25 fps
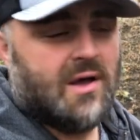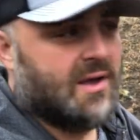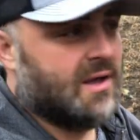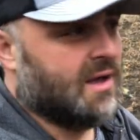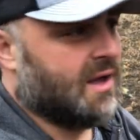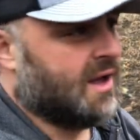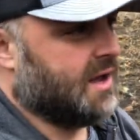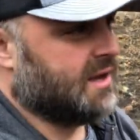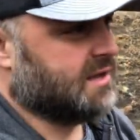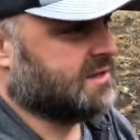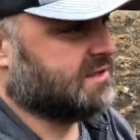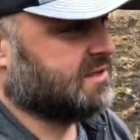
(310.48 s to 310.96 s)

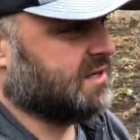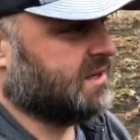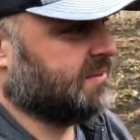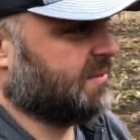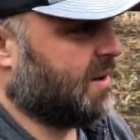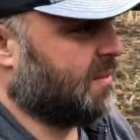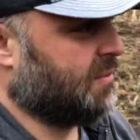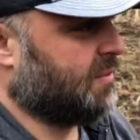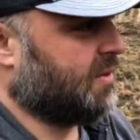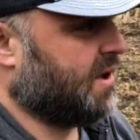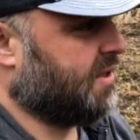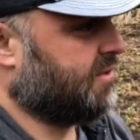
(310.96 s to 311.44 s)
You can see
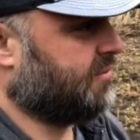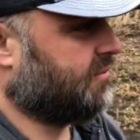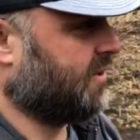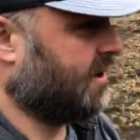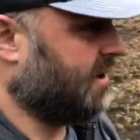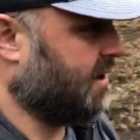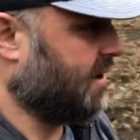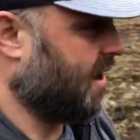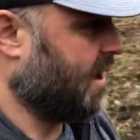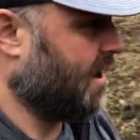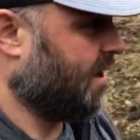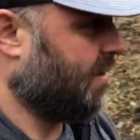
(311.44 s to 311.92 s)
my breath
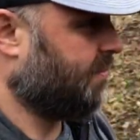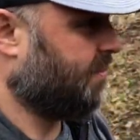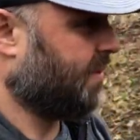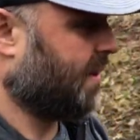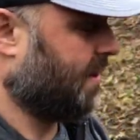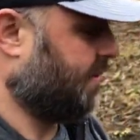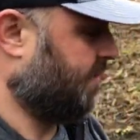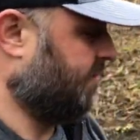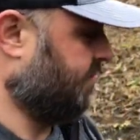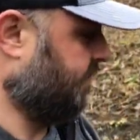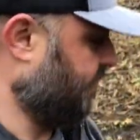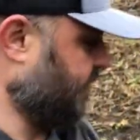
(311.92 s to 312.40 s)
right now,
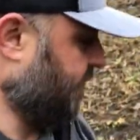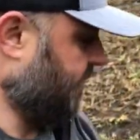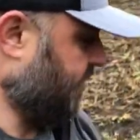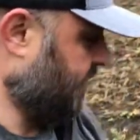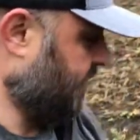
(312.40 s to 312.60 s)
probably 40